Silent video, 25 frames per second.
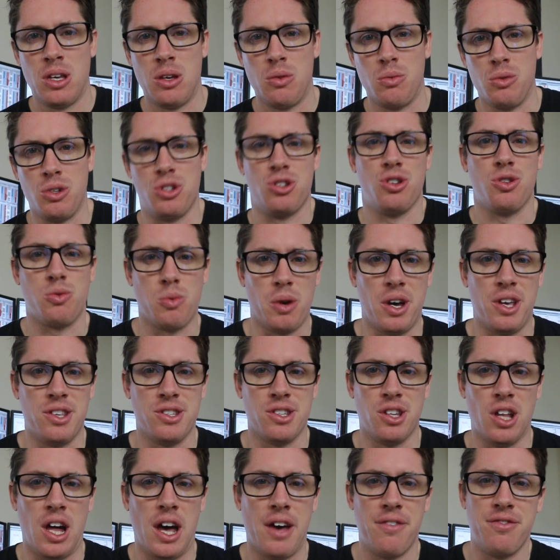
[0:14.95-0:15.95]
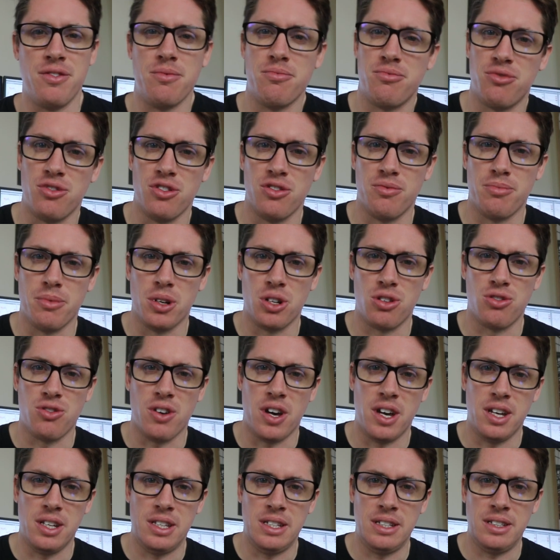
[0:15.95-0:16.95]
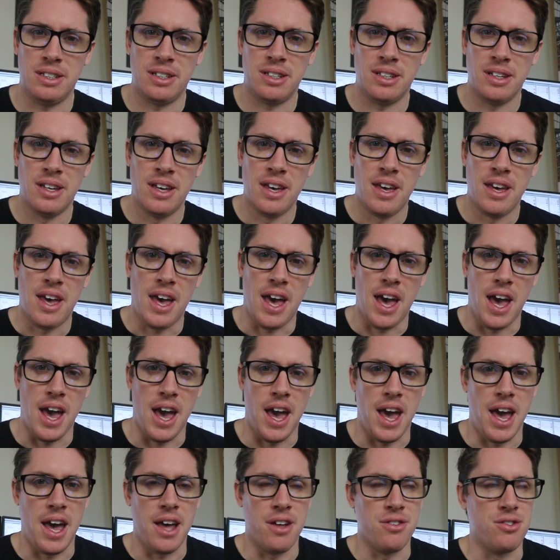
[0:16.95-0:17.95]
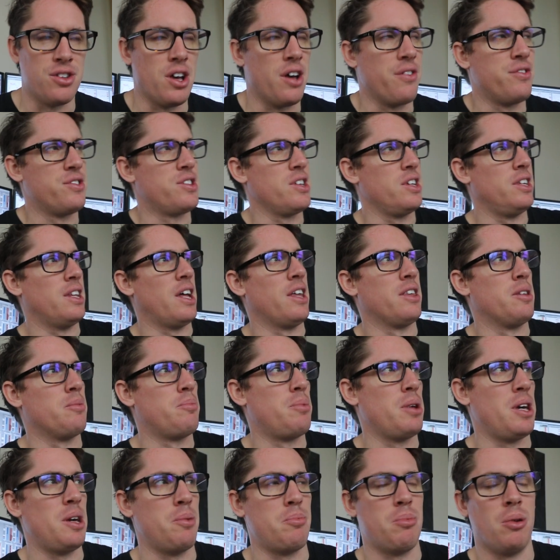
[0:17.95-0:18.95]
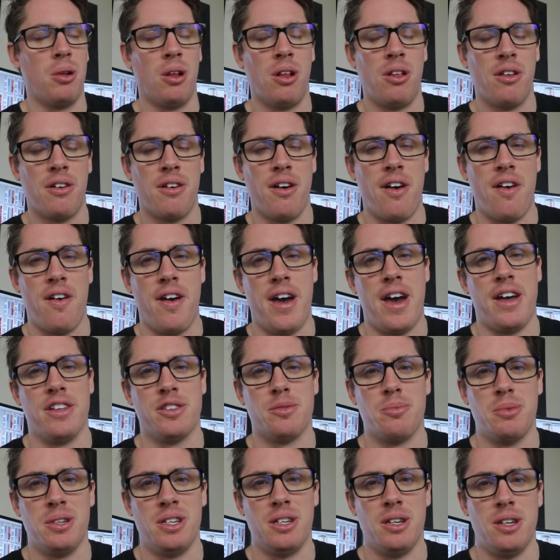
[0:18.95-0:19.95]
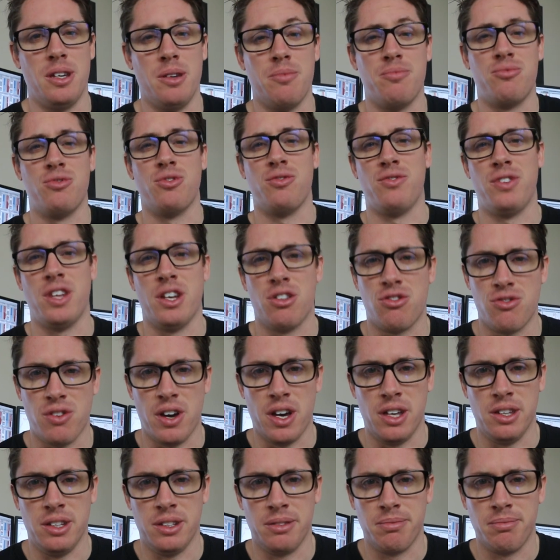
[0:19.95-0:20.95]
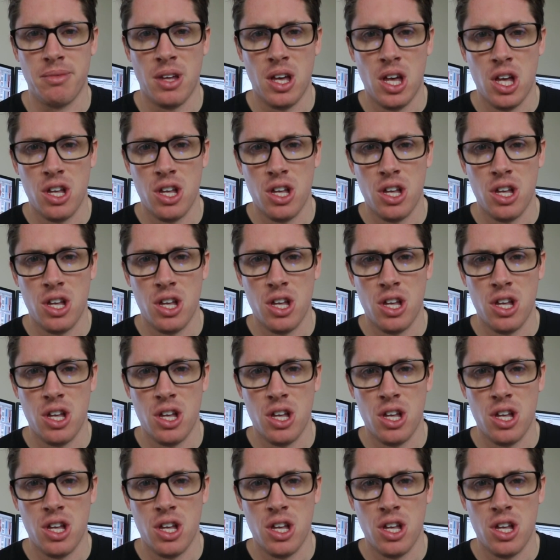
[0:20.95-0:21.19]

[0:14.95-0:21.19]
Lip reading: which is ways that I've improved my trading and I've seen other people around me improve their trading.